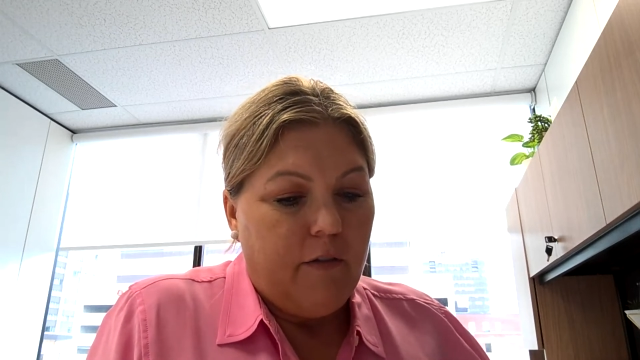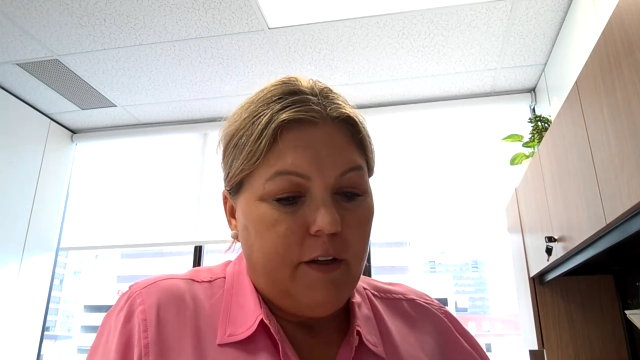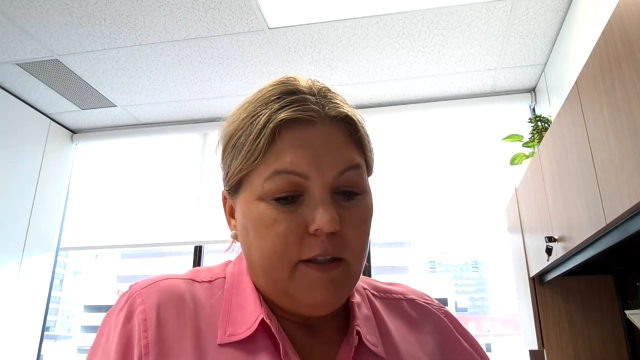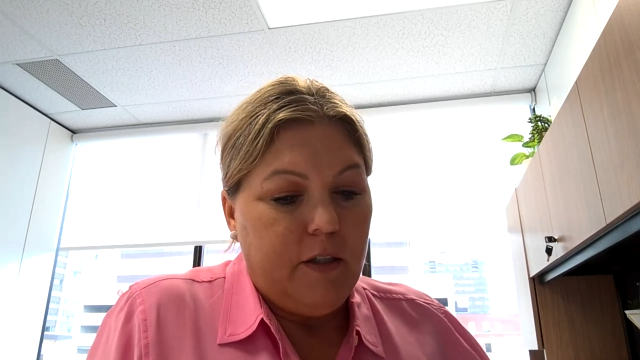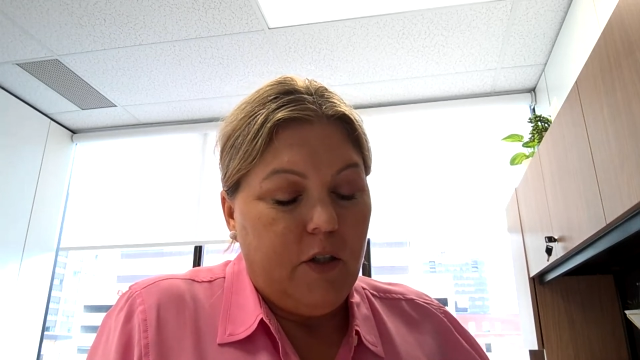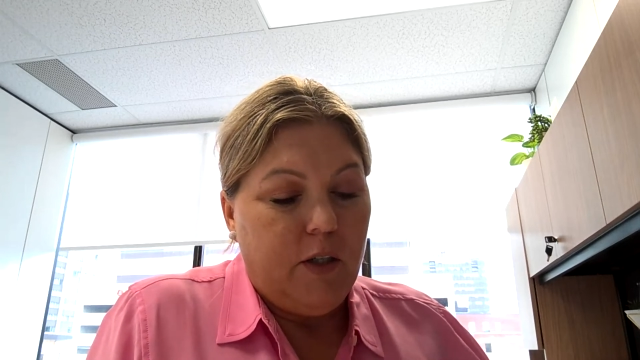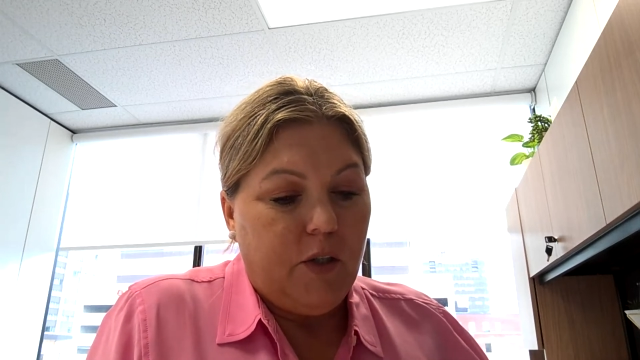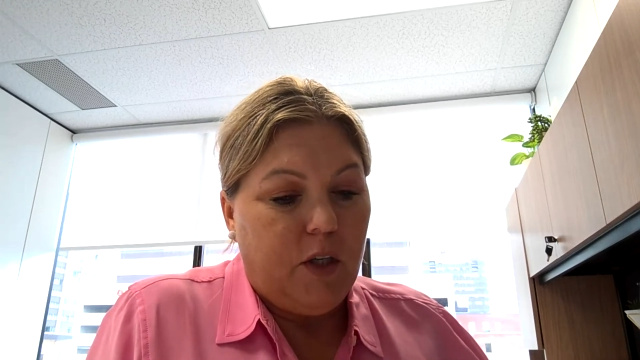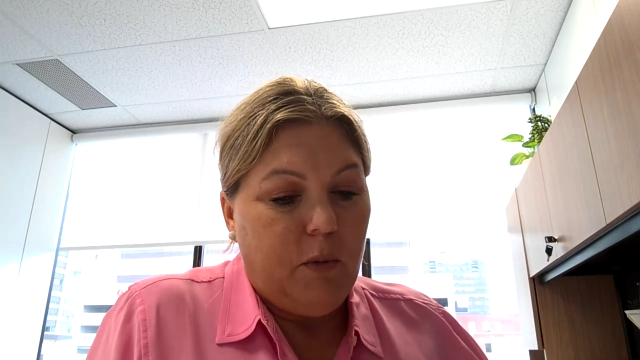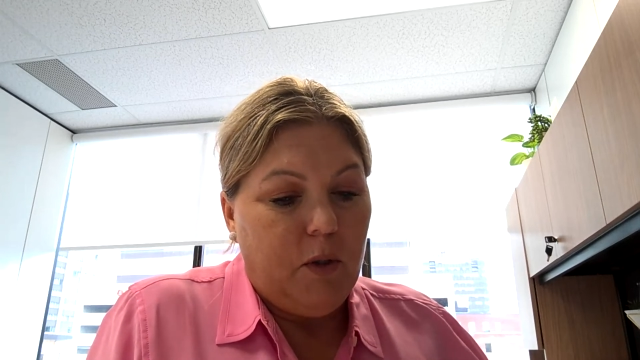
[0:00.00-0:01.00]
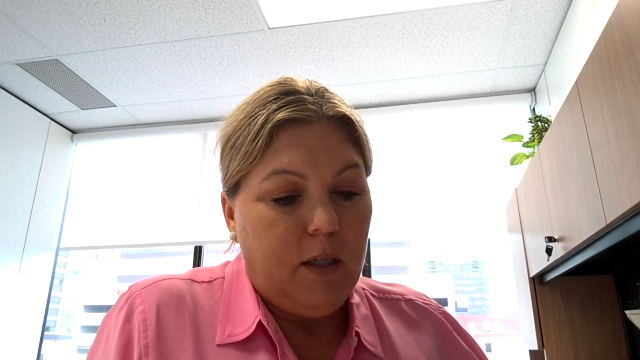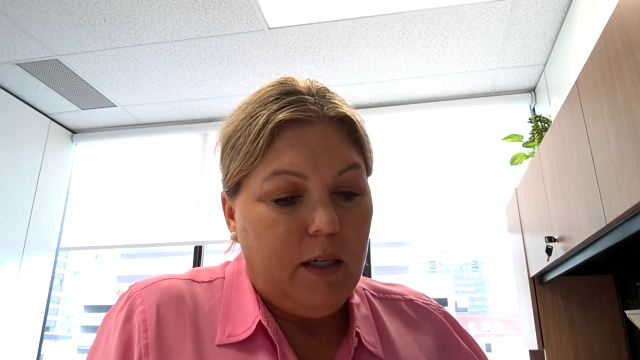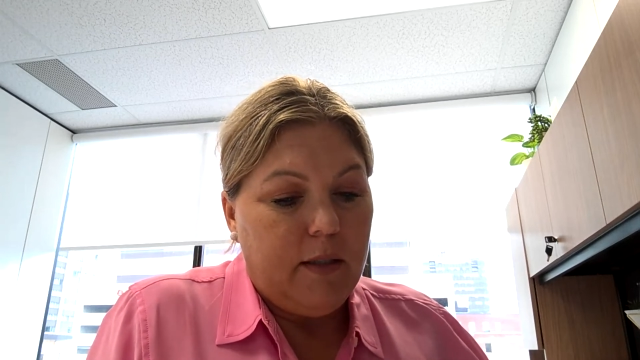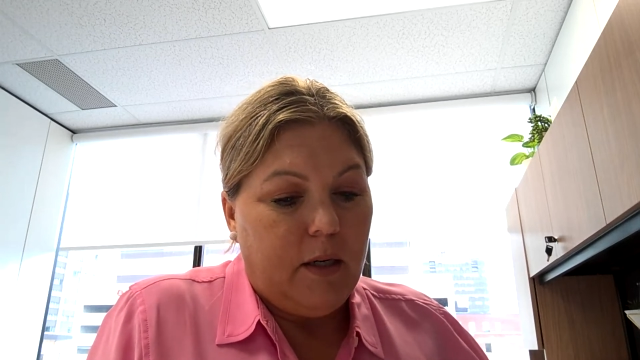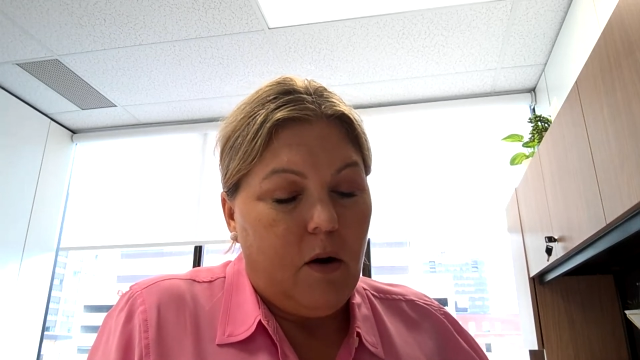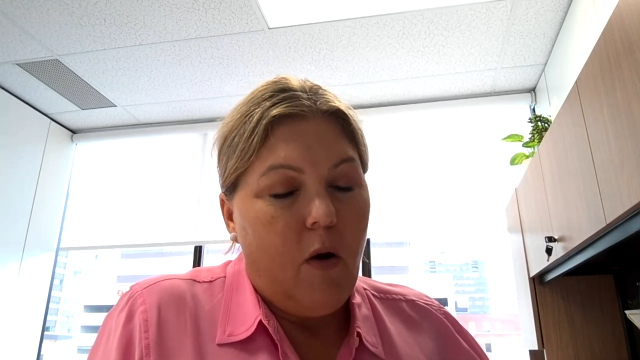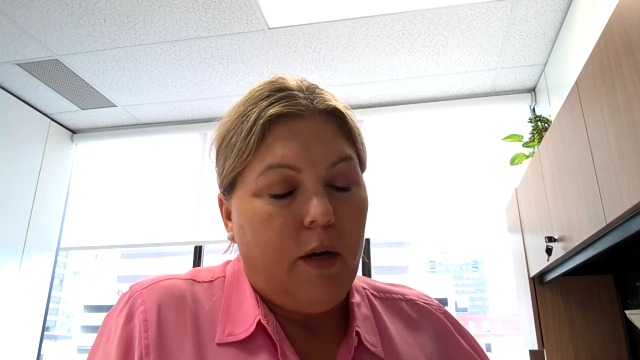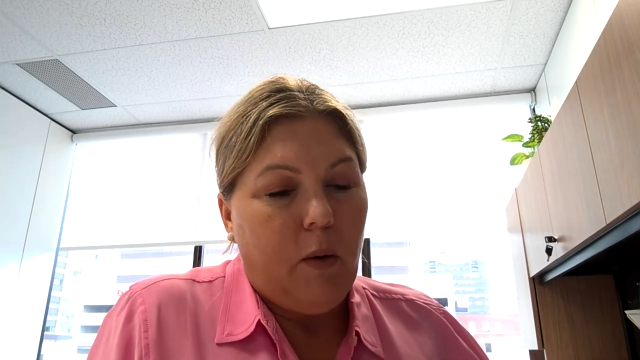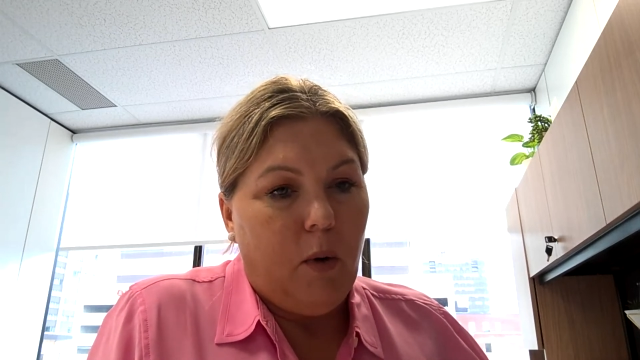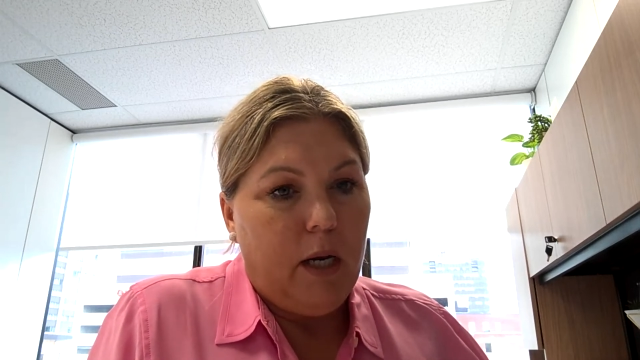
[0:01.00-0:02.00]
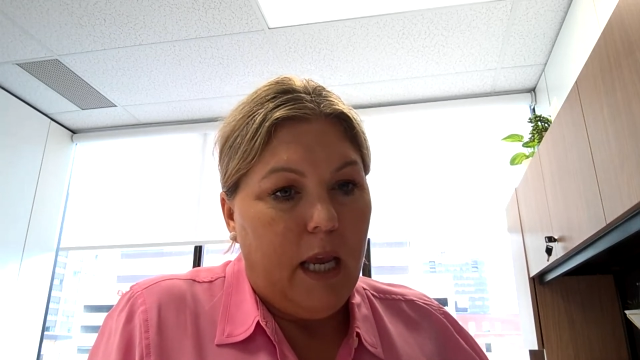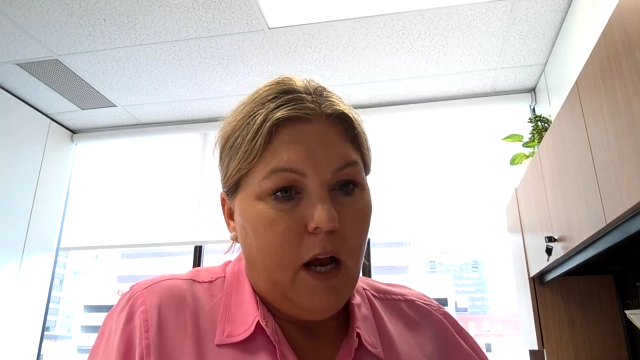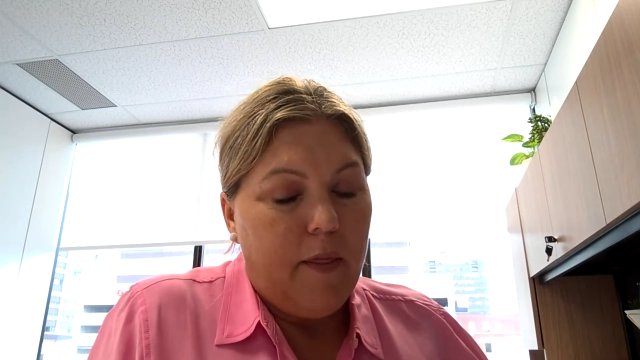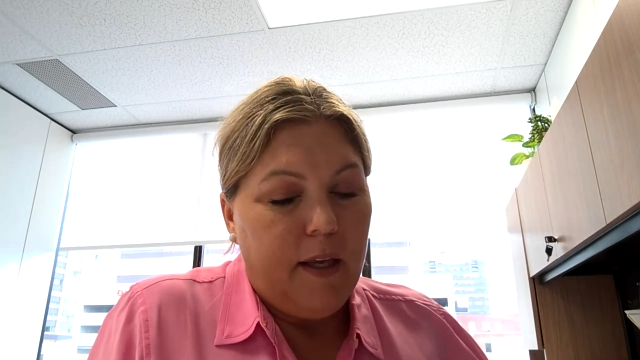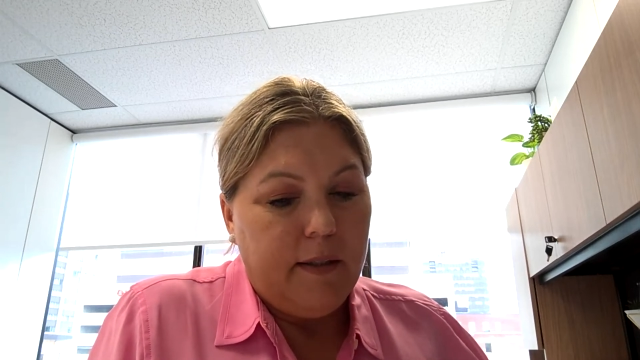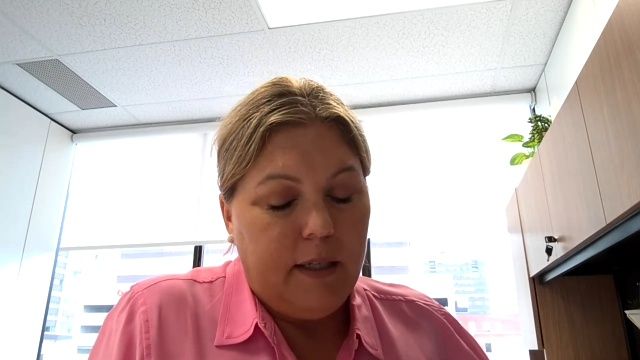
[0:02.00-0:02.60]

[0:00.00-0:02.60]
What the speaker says: Indigenous communities that are already working on this.